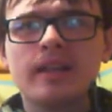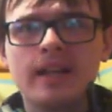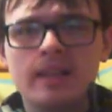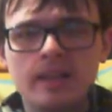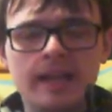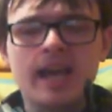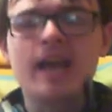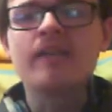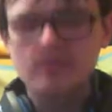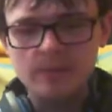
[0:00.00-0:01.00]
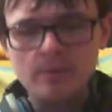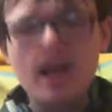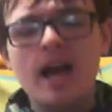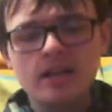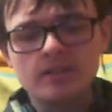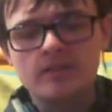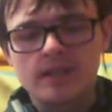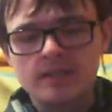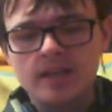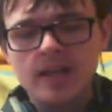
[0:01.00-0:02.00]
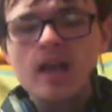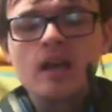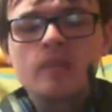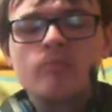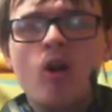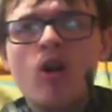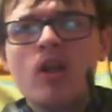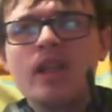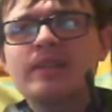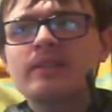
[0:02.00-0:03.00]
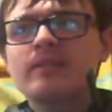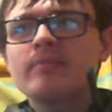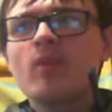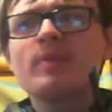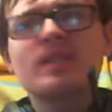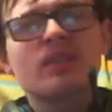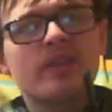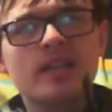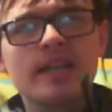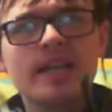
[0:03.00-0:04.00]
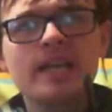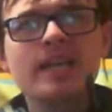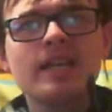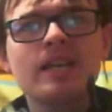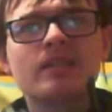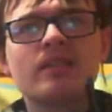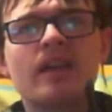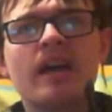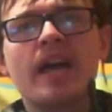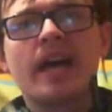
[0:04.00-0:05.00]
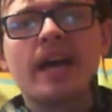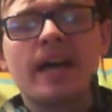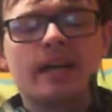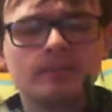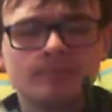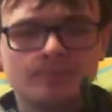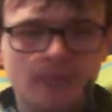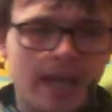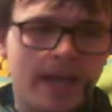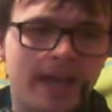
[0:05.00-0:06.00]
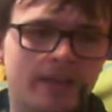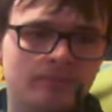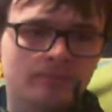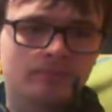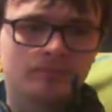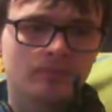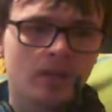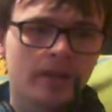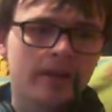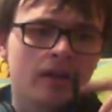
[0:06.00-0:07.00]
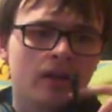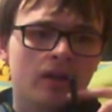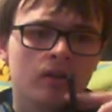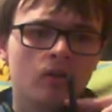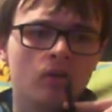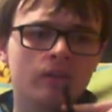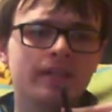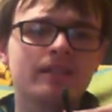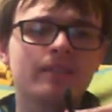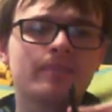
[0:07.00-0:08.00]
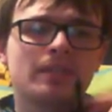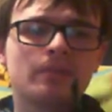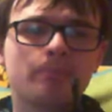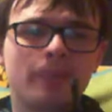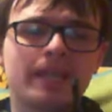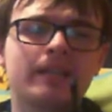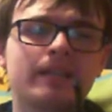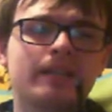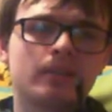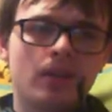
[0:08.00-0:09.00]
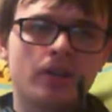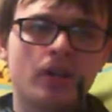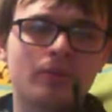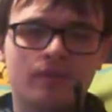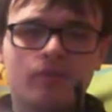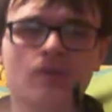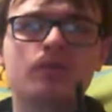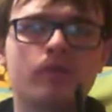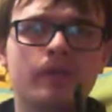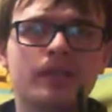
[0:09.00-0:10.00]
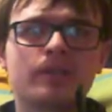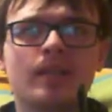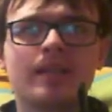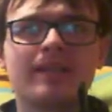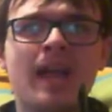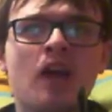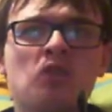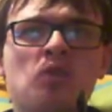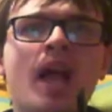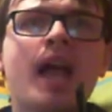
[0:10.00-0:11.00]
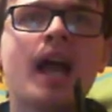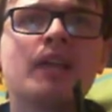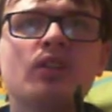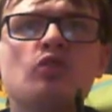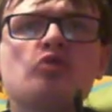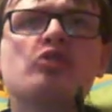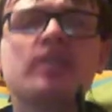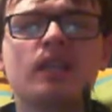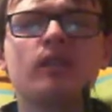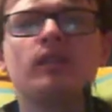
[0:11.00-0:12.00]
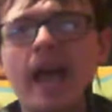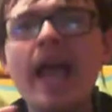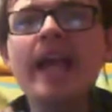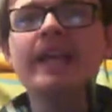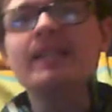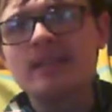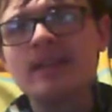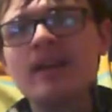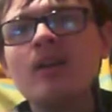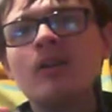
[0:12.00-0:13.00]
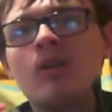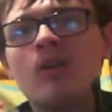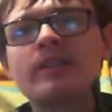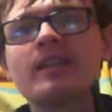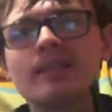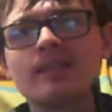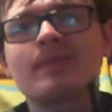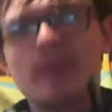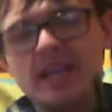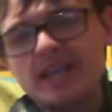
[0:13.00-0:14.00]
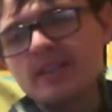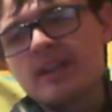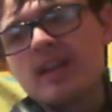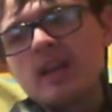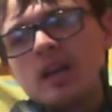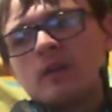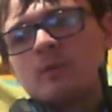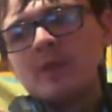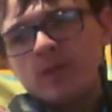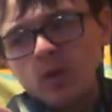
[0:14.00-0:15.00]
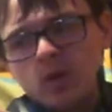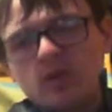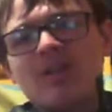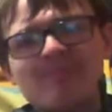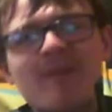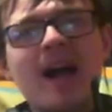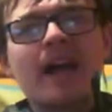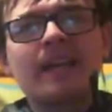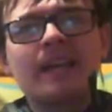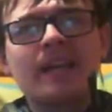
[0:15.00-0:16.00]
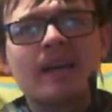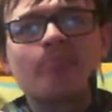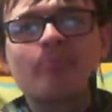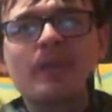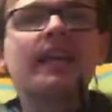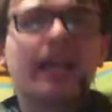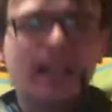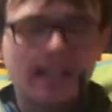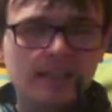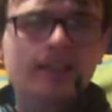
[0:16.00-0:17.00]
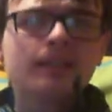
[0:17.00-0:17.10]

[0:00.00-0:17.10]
like every part of it. More specifically, the Autism Speaks logo with the cross through it. Now, I do still hate Autism Speaks with all of my being,